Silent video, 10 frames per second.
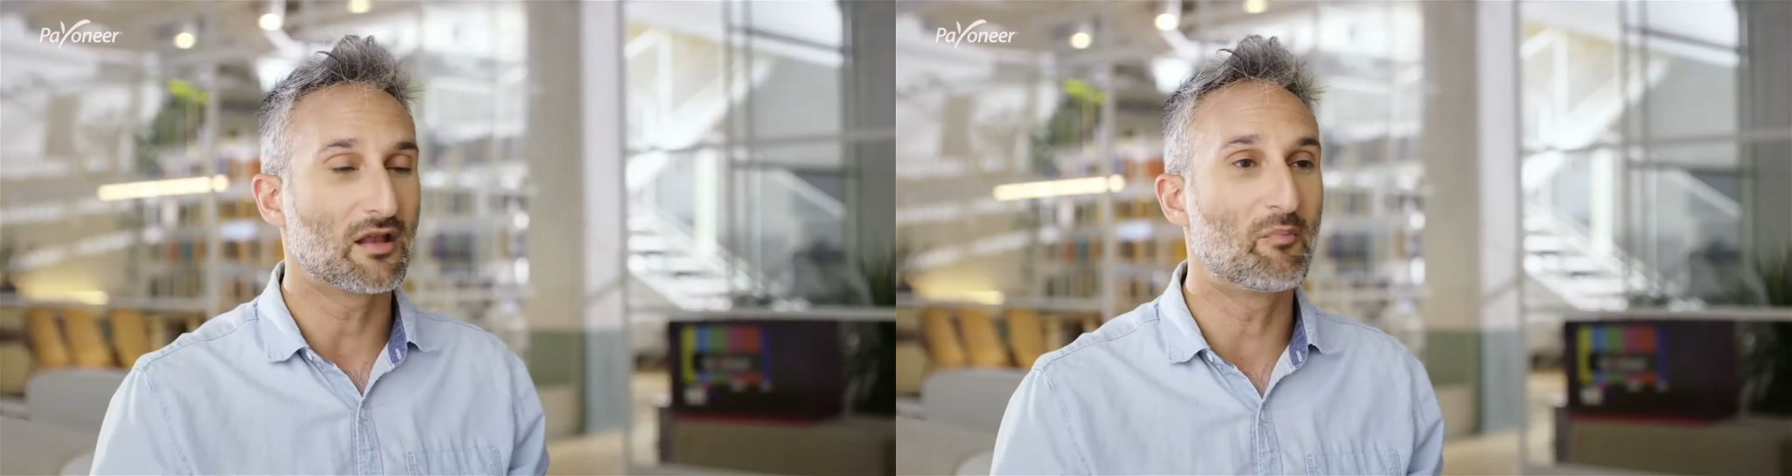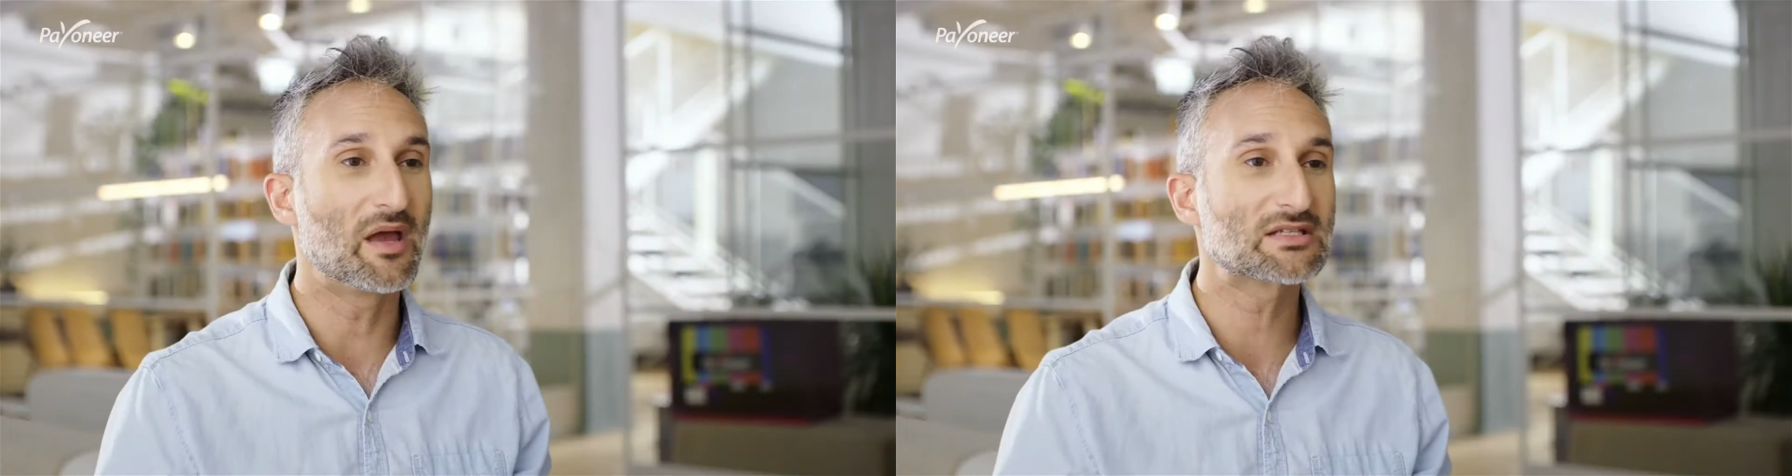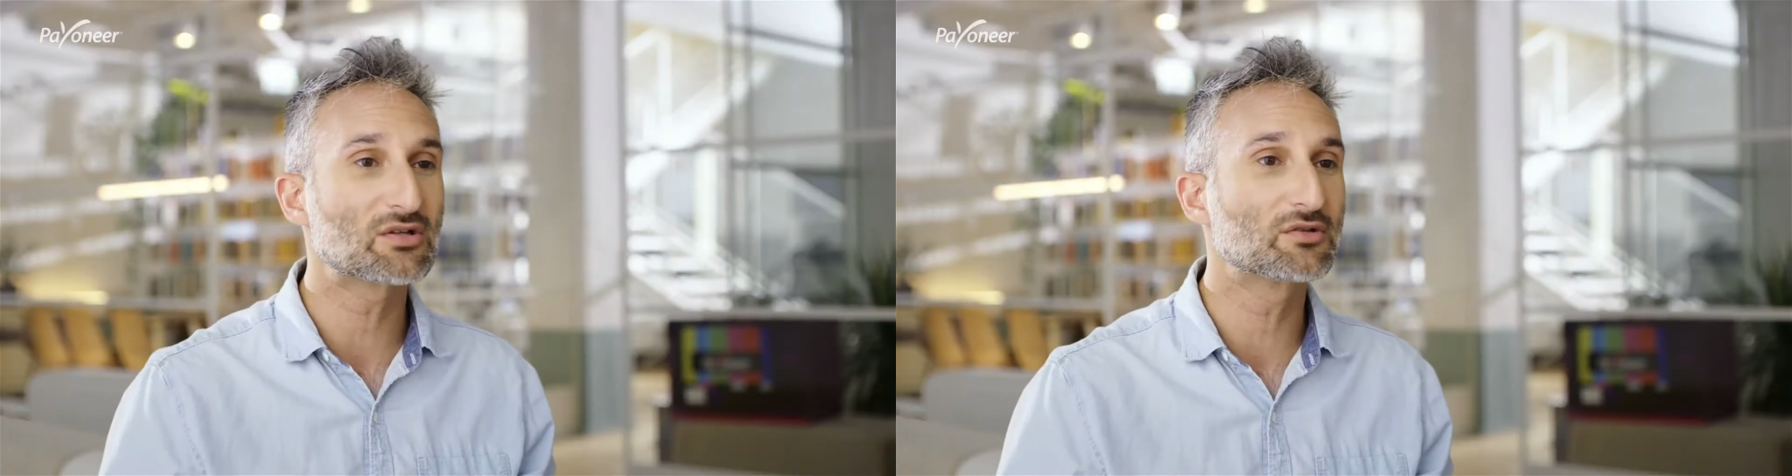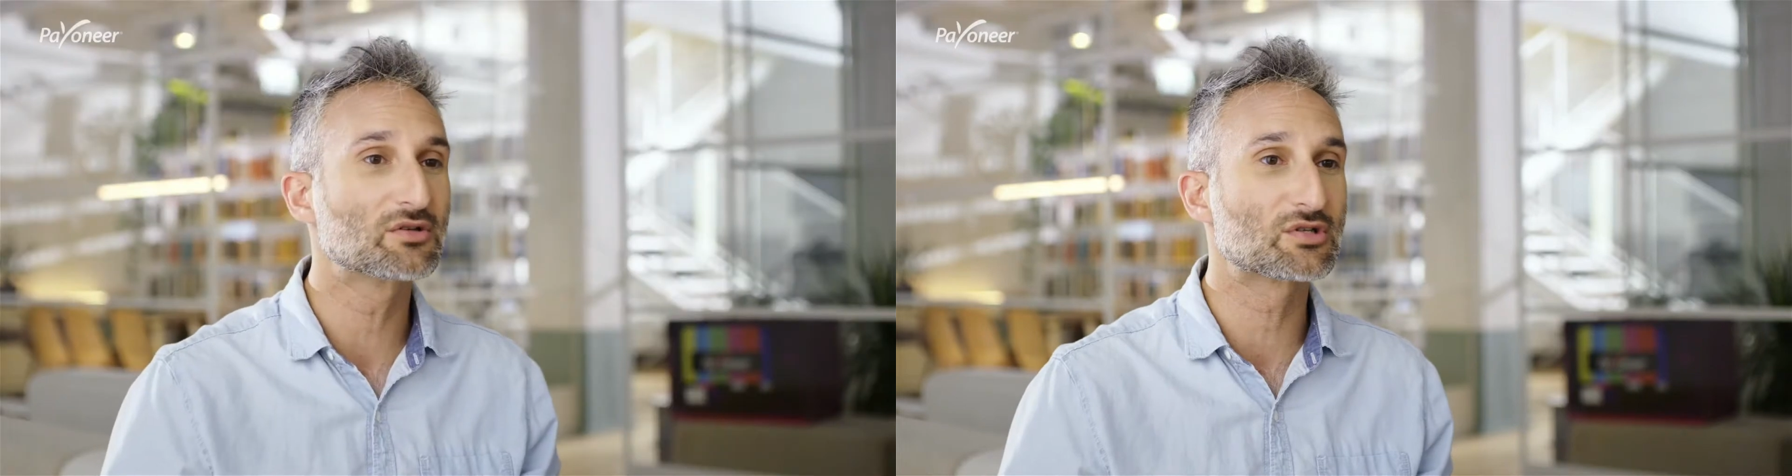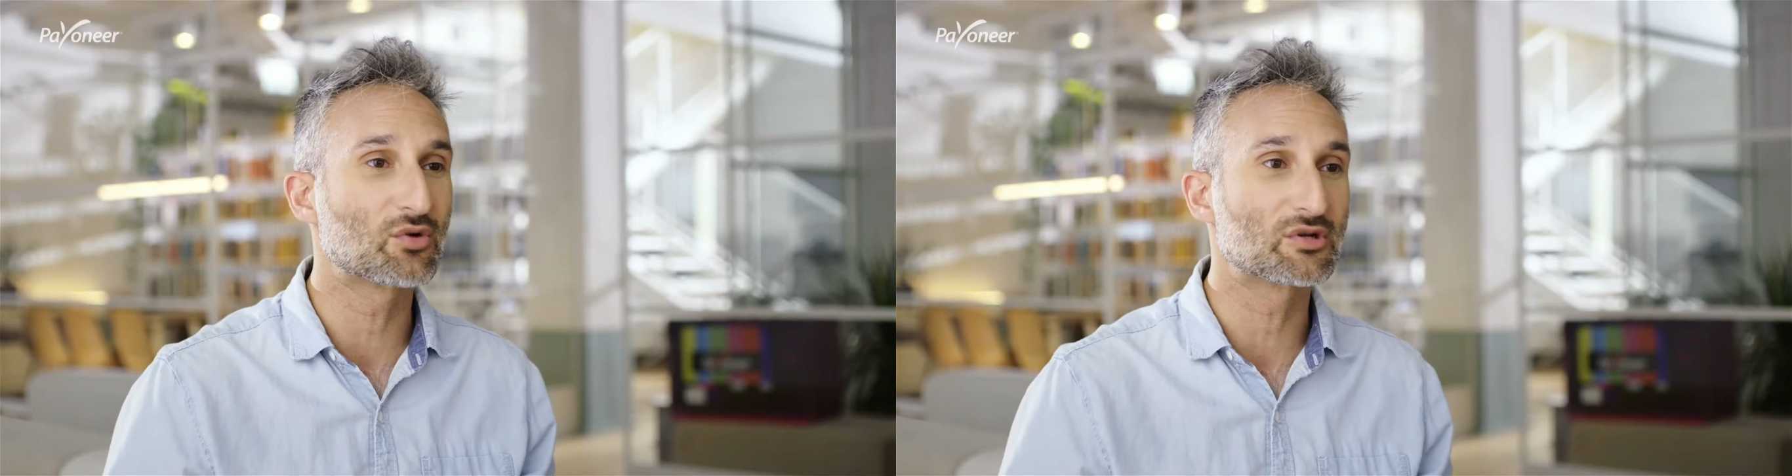Now, based on
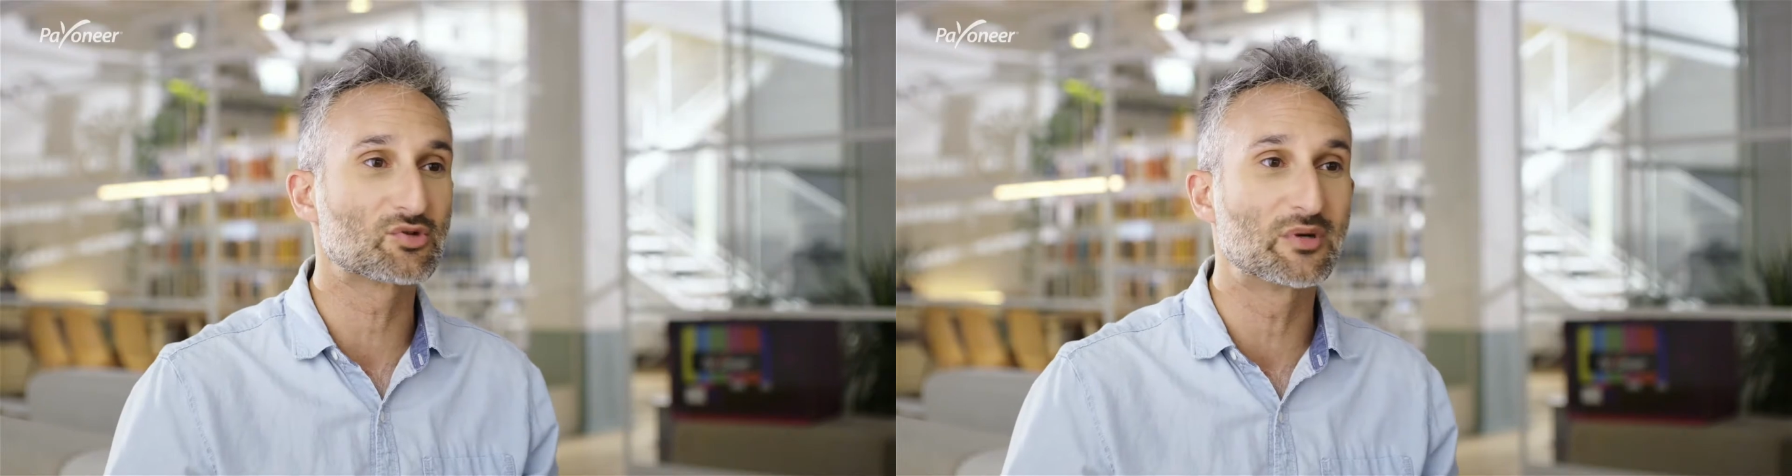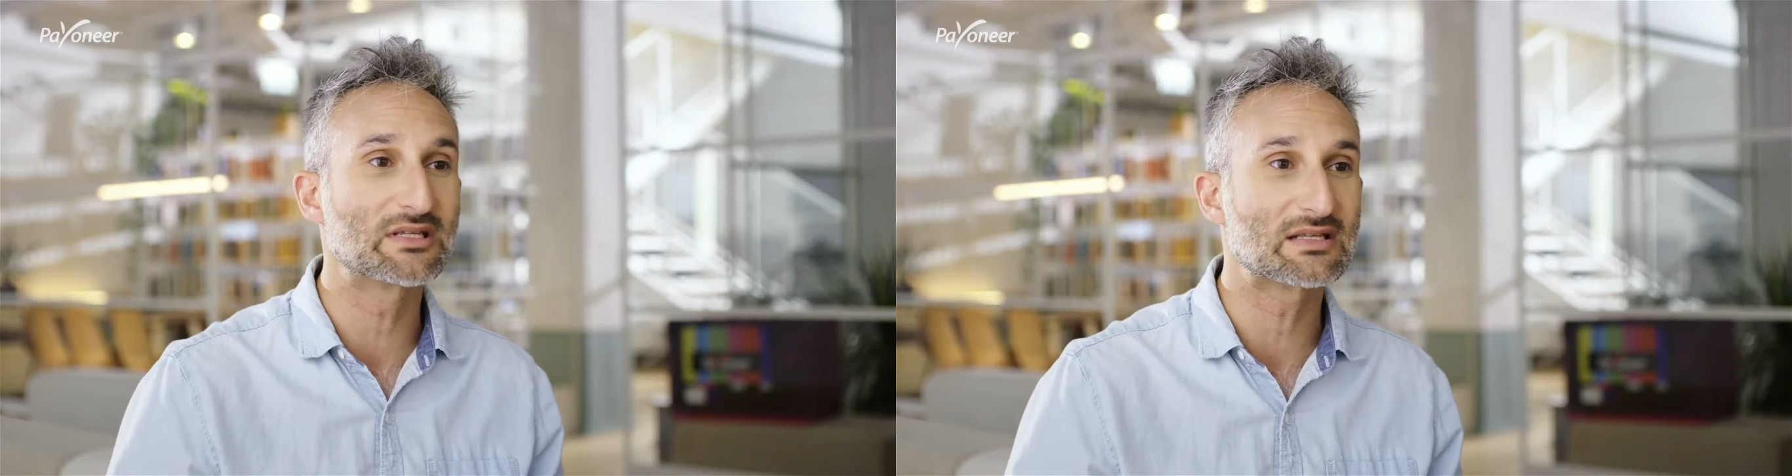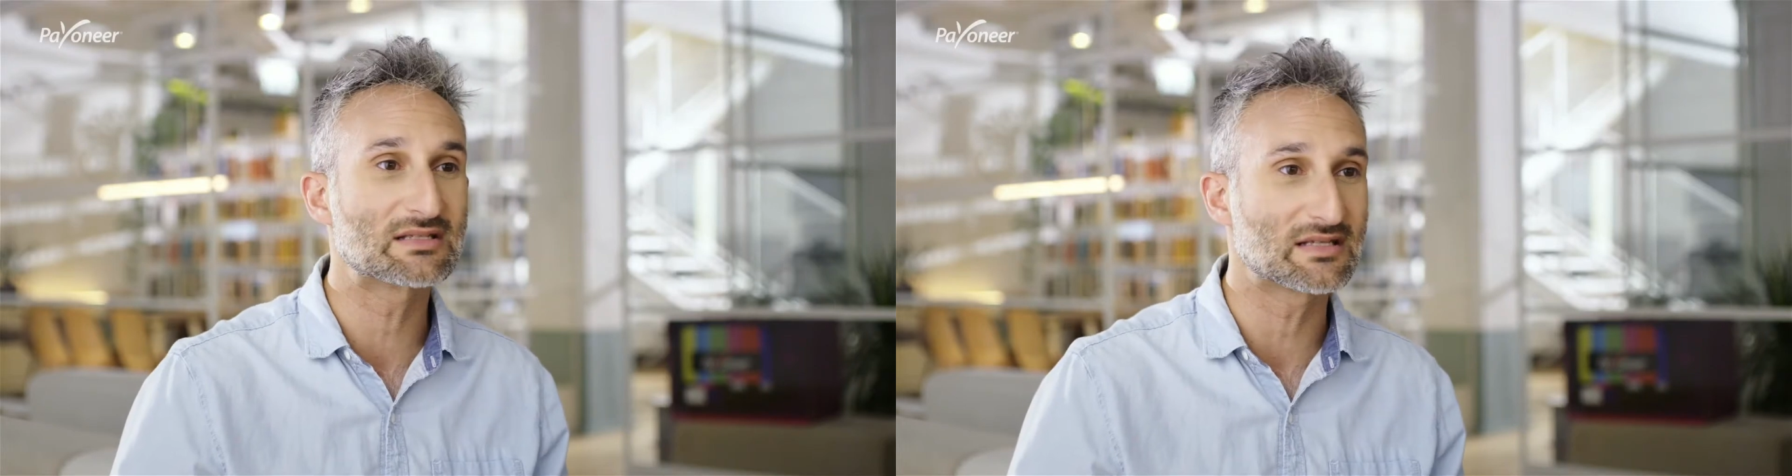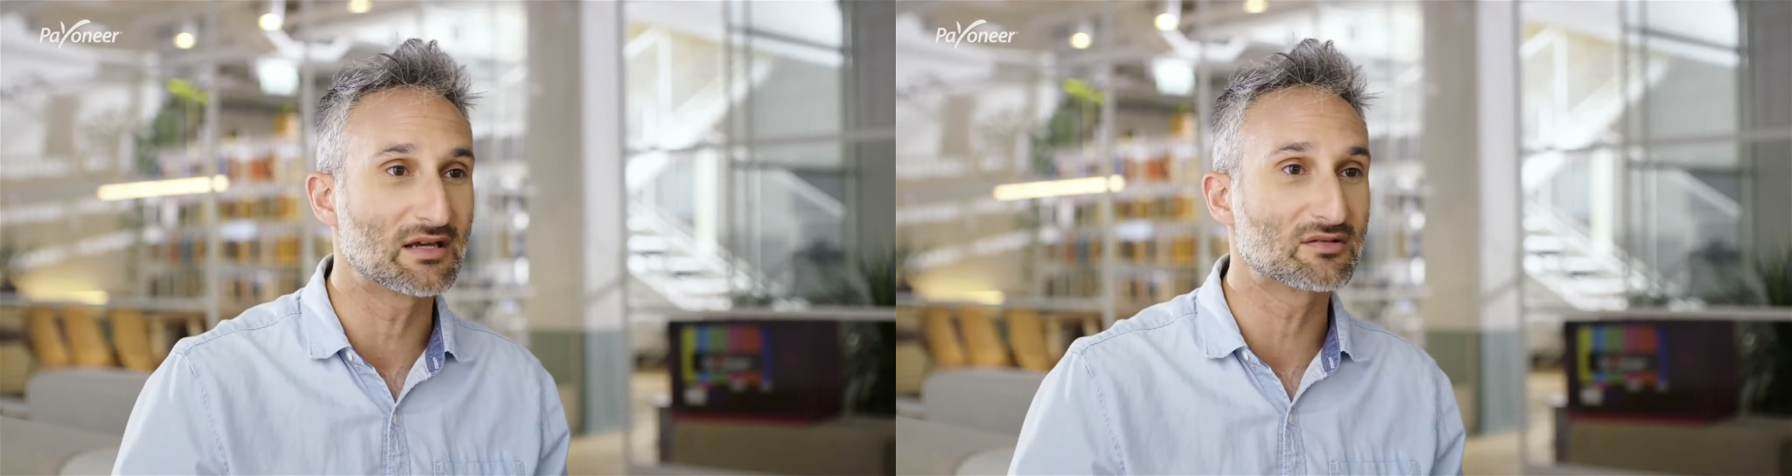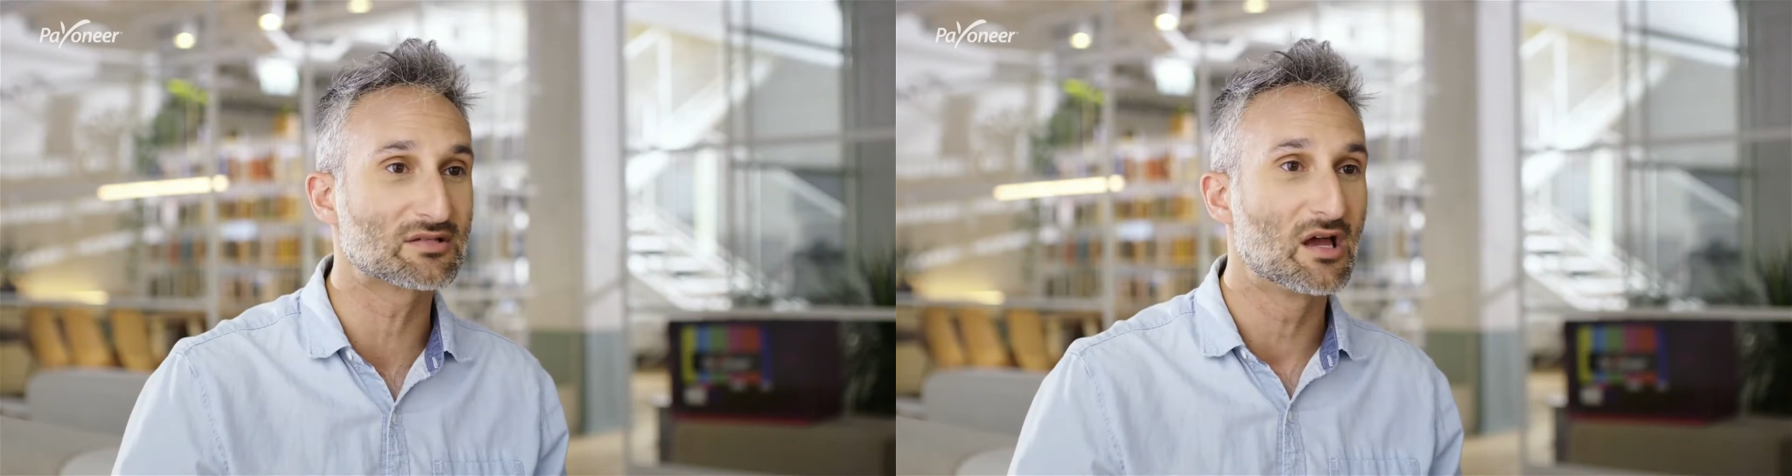your store's recent
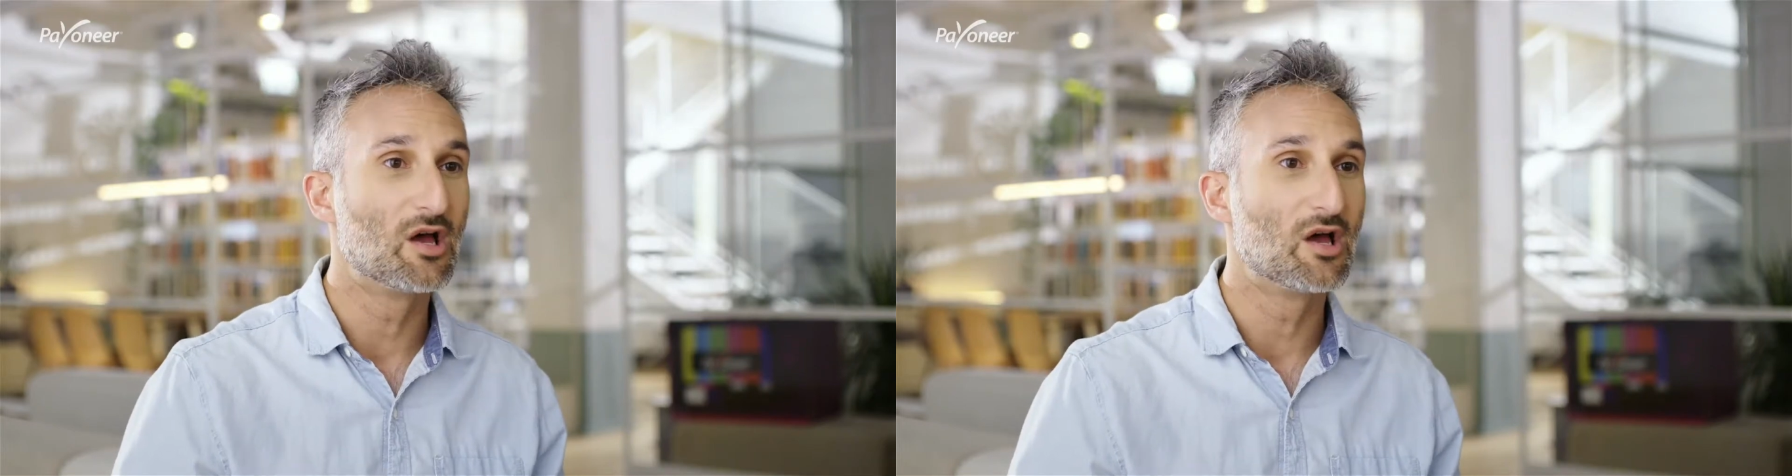sales,